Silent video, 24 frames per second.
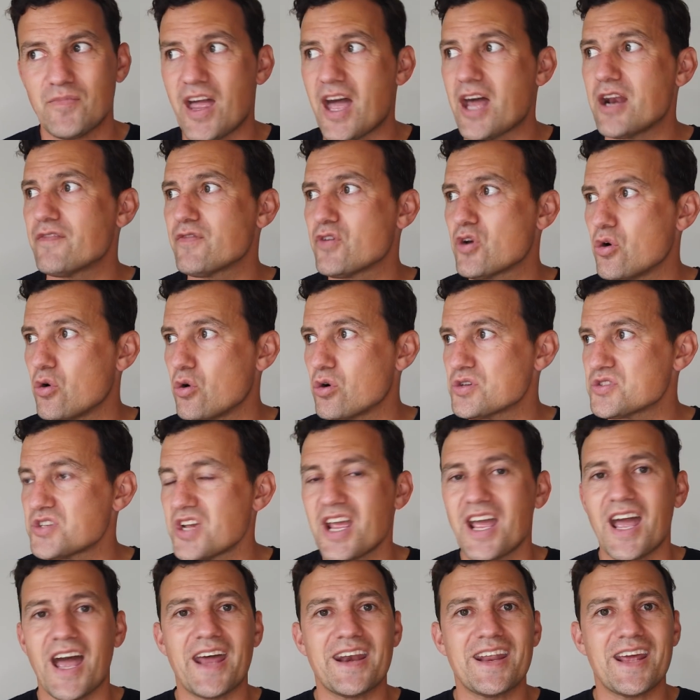And of course,
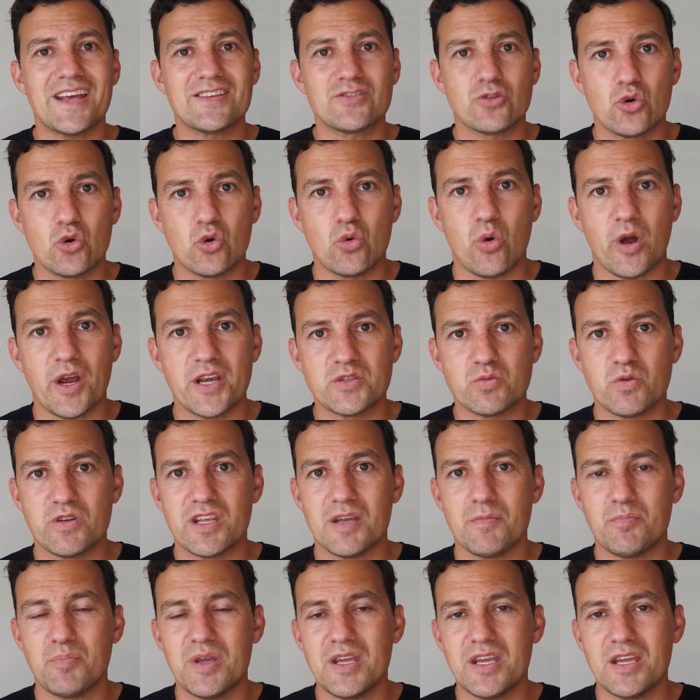and as always,
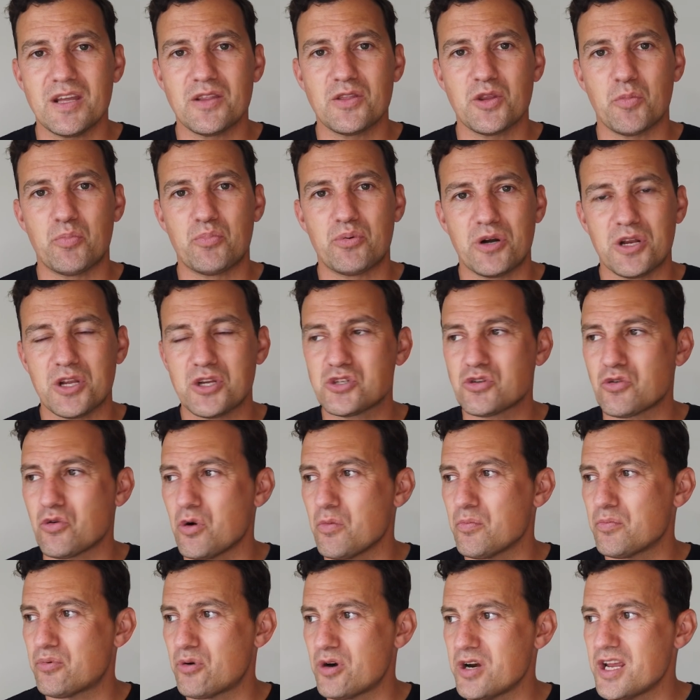with it being the British
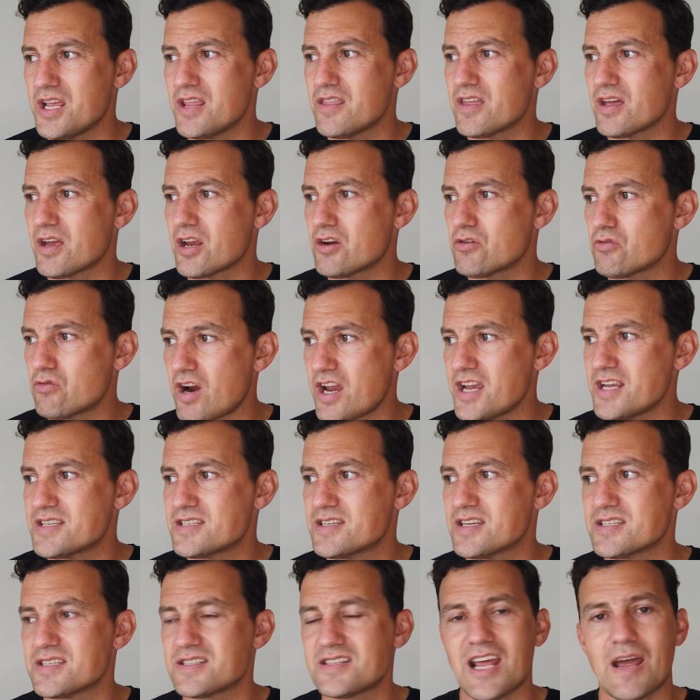Grand Prix, the
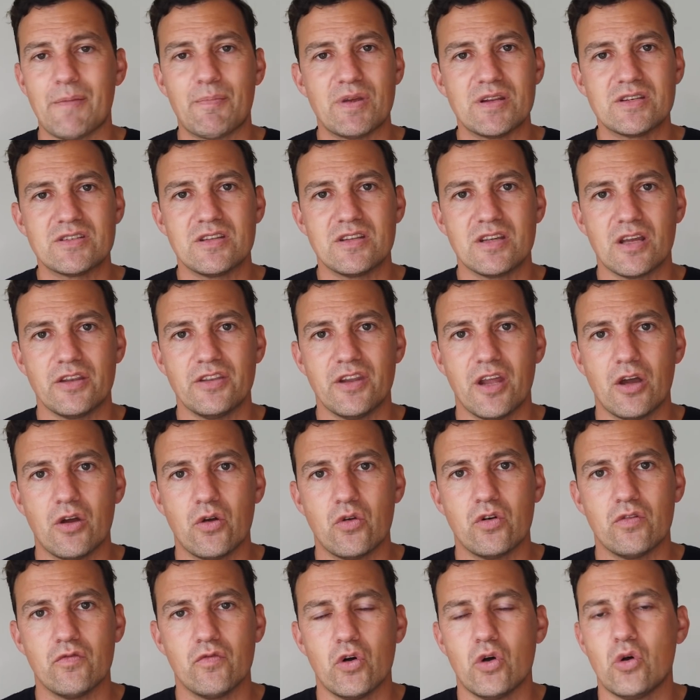greatest step into the
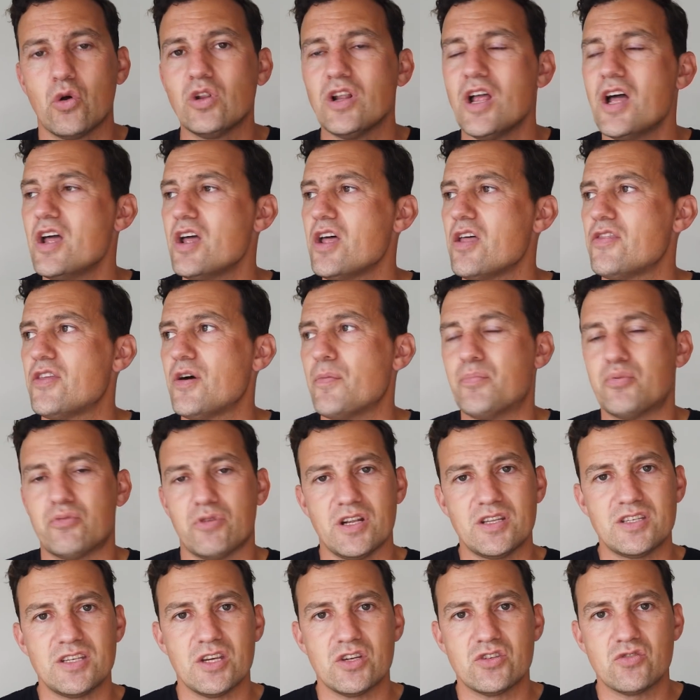unknown of all, the
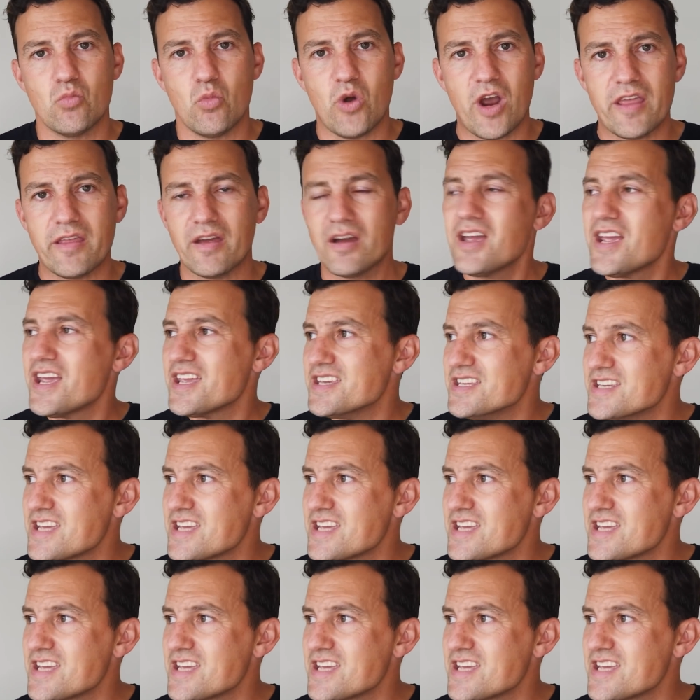British weather.